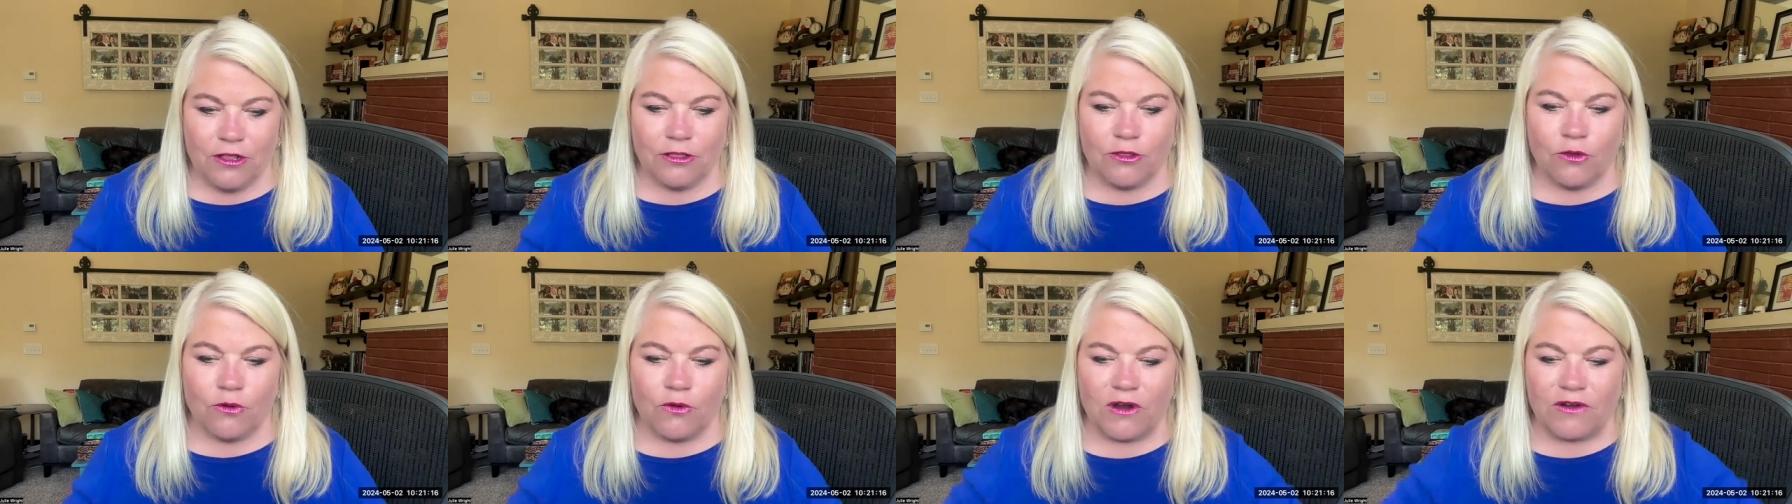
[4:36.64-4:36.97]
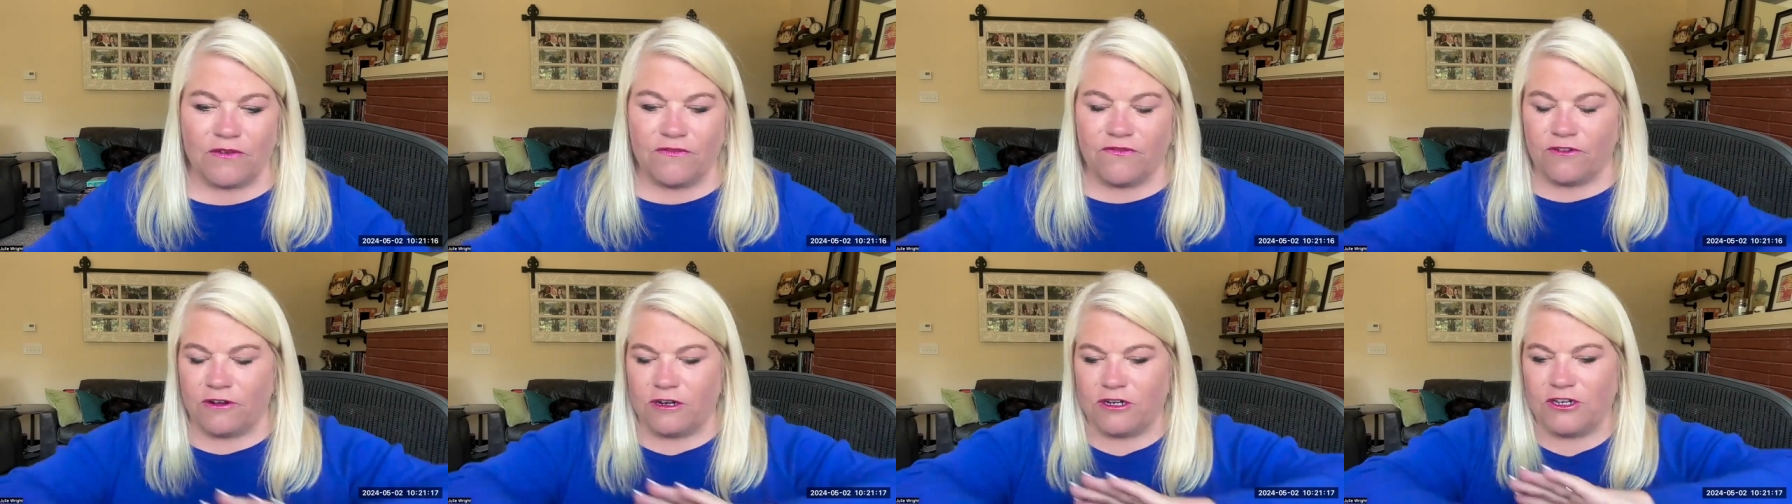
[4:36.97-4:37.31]

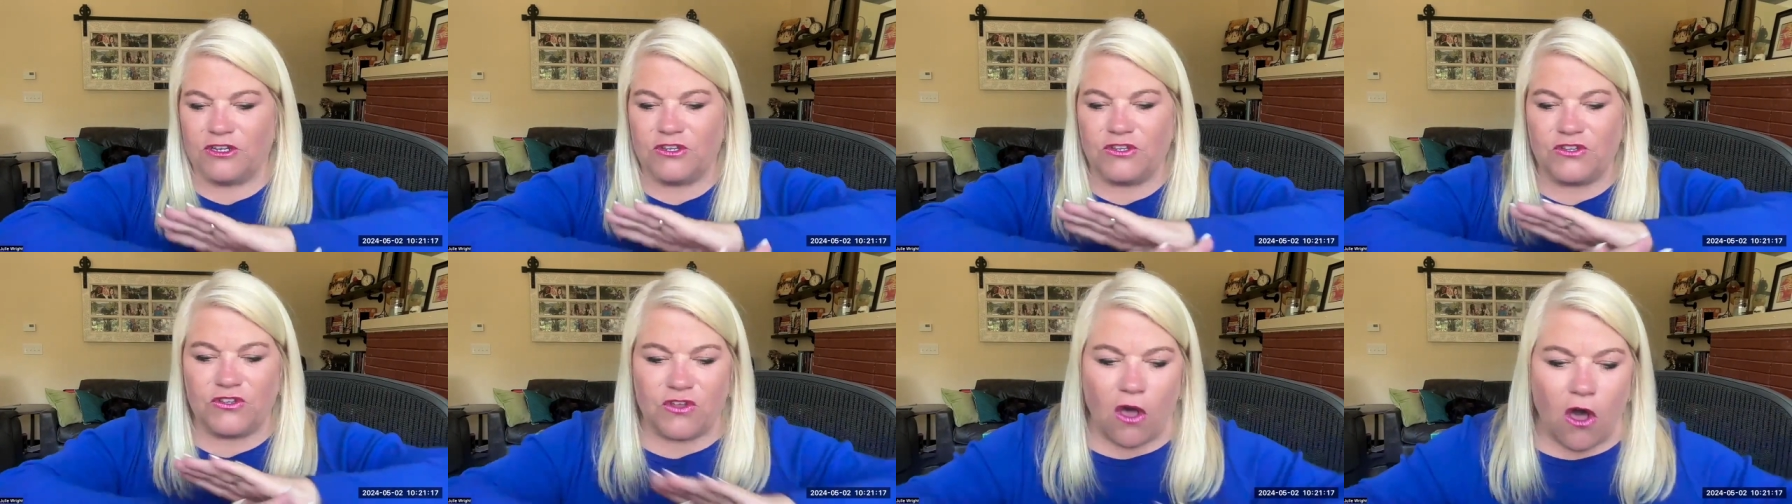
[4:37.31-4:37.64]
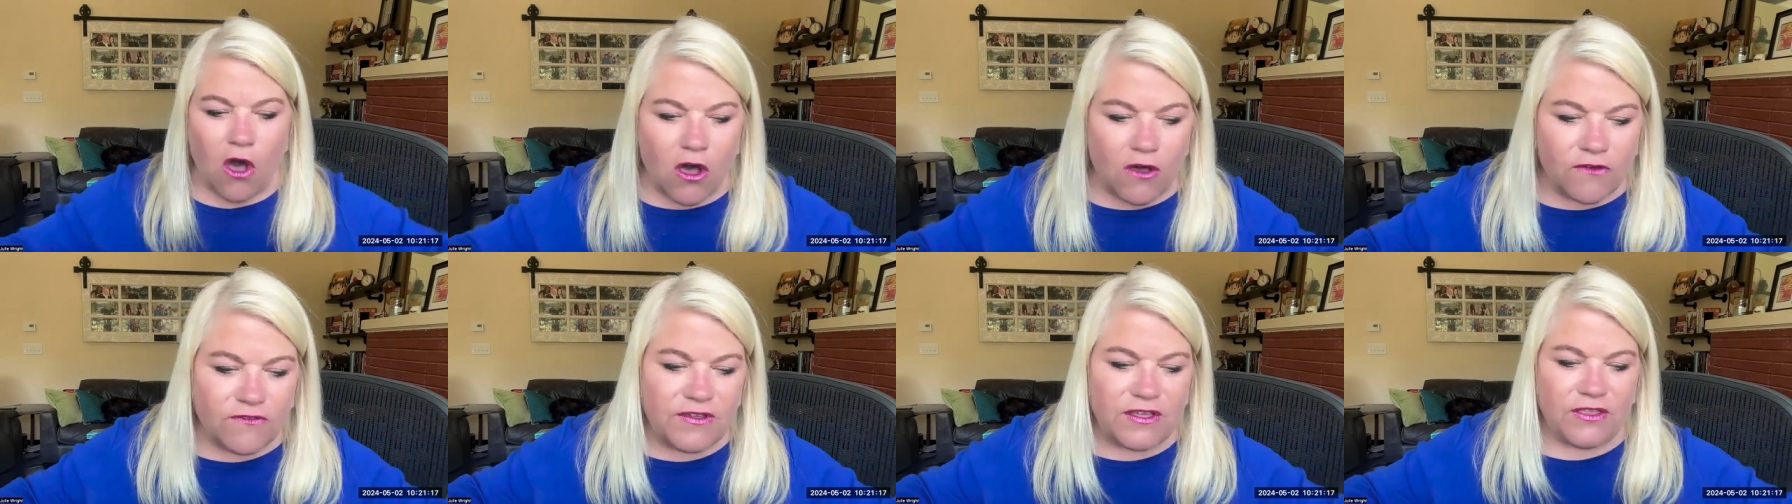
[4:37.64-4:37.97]
Lord, for
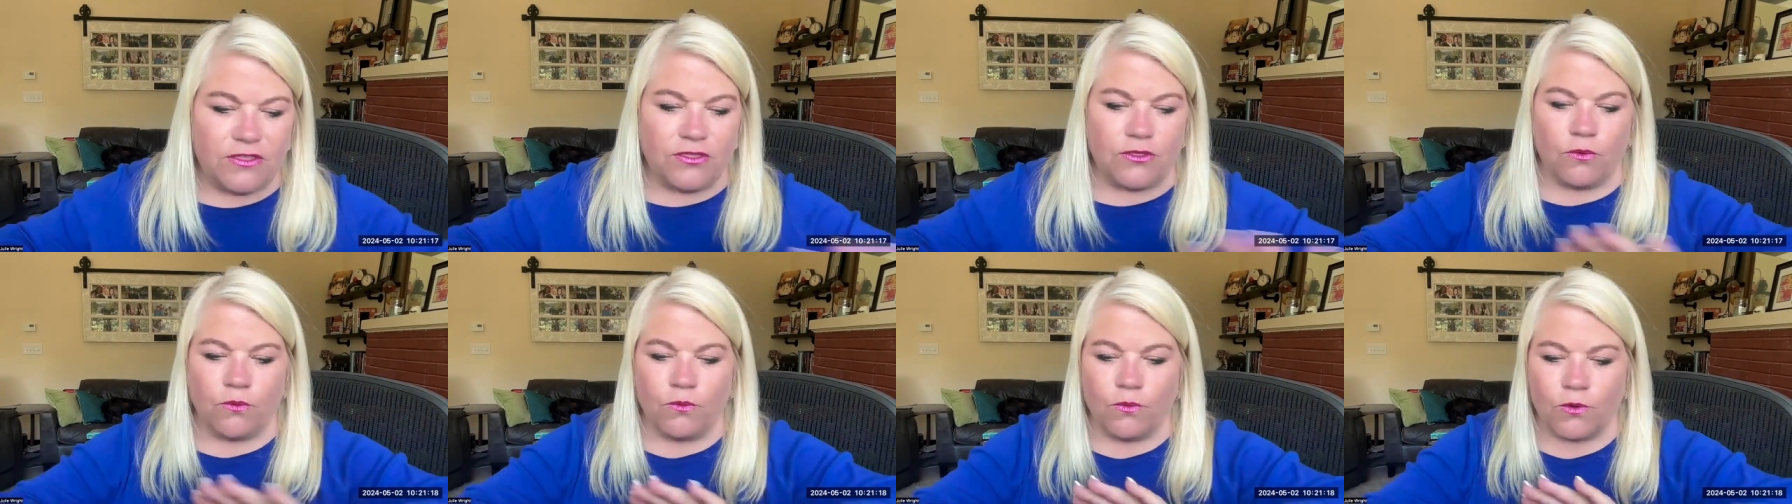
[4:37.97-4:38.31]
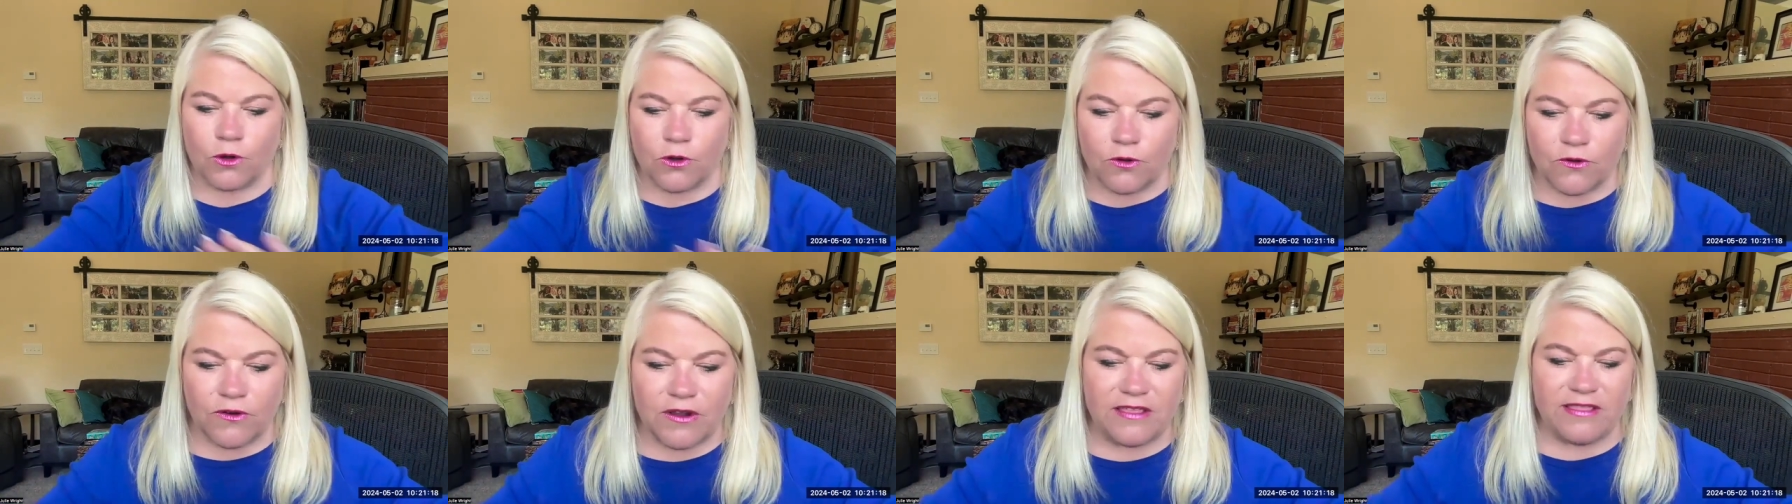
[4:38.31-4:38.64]
dissolving the
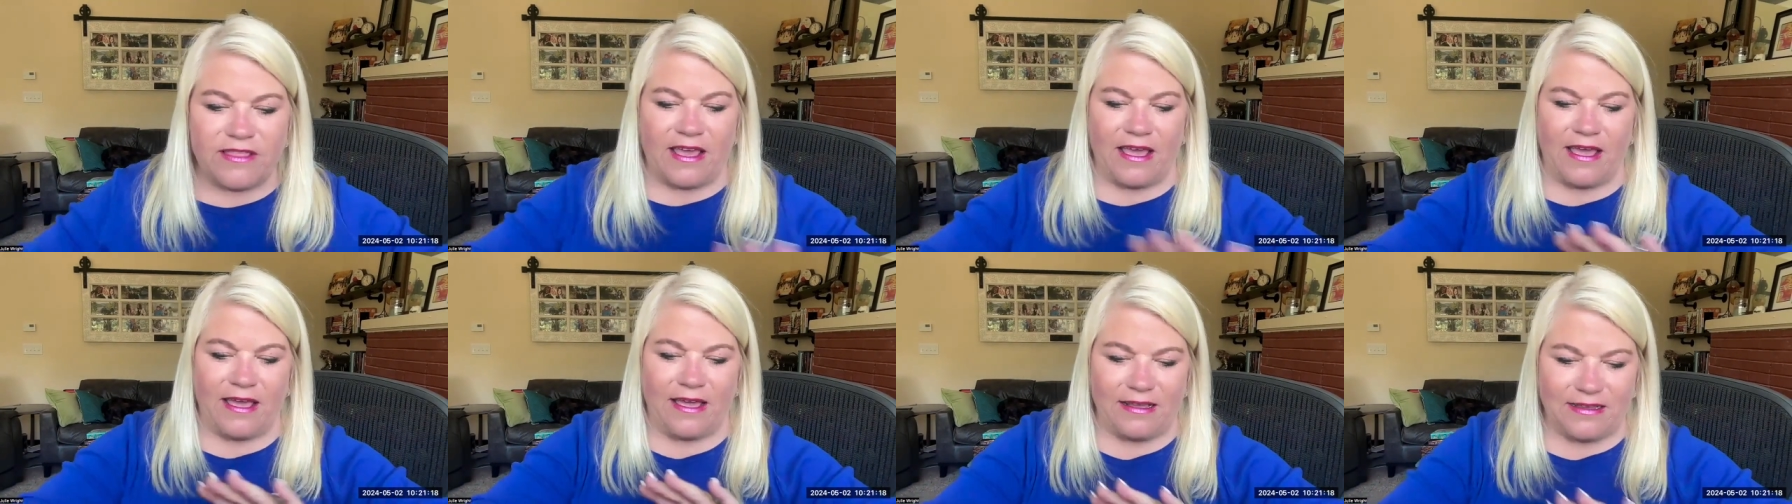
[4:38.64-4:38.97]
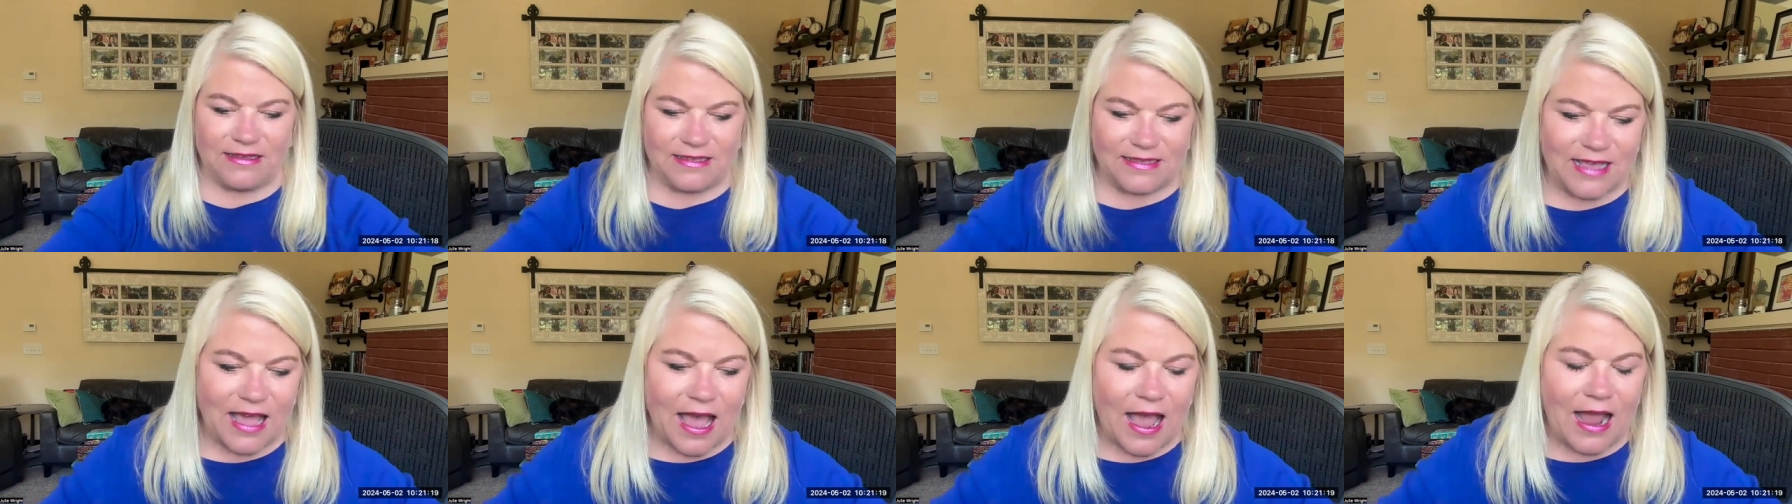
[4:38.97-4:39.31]
worry, the
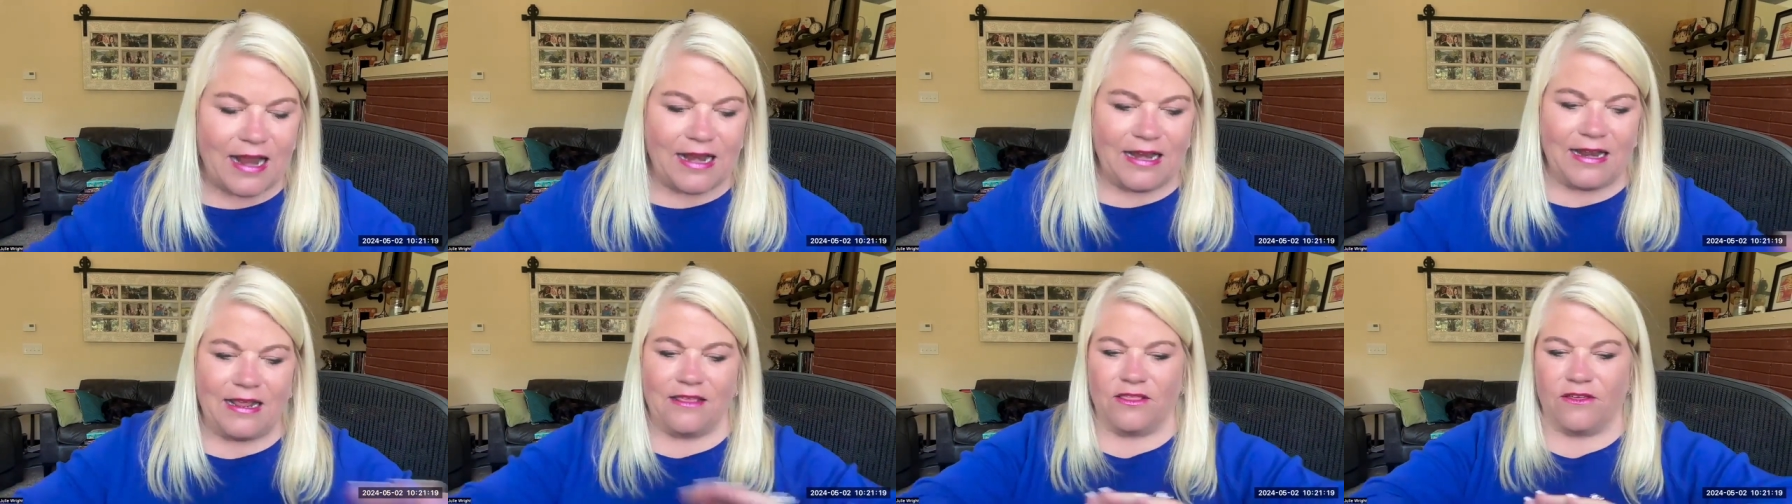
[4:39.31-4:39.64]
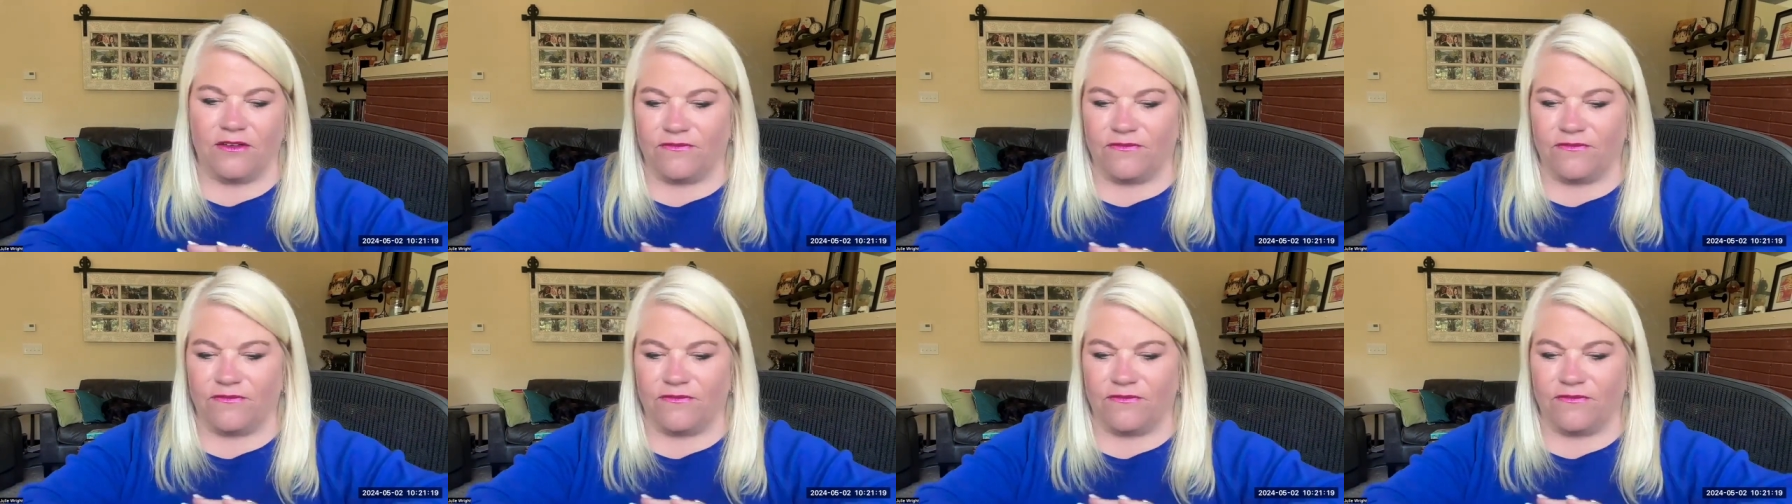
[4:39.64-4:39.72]
anxiety,